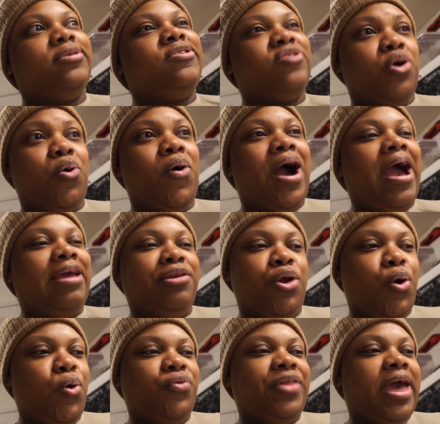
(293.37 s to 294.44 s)
So I
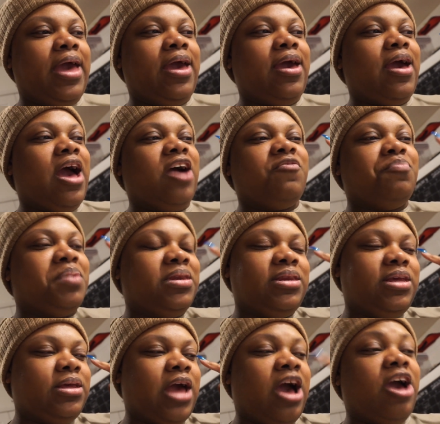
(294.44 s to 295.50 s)
know that
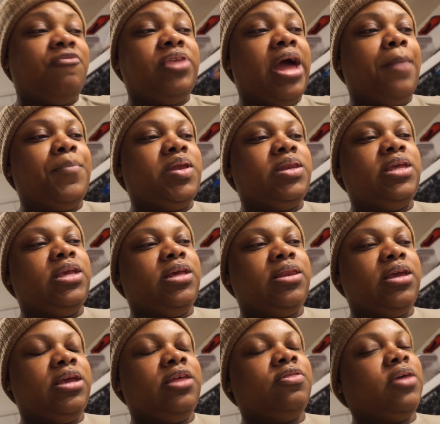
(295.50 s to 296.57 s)
I have not been
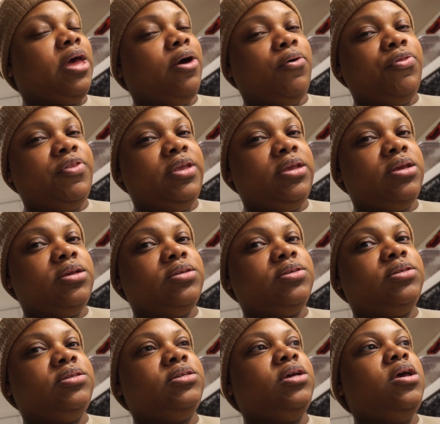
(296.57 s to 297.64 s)
eating the
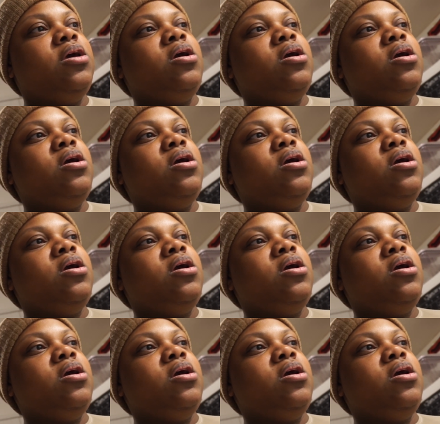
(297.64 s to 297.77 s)
healthiest.